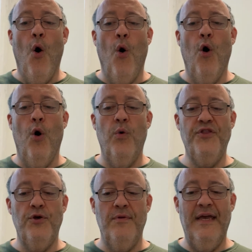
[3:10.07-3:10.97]
all
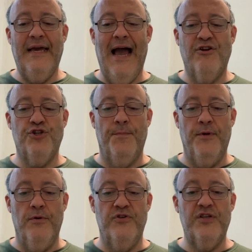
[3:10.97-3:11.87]
with unique
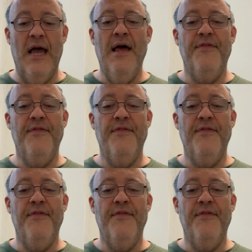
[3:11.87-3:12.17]
attributes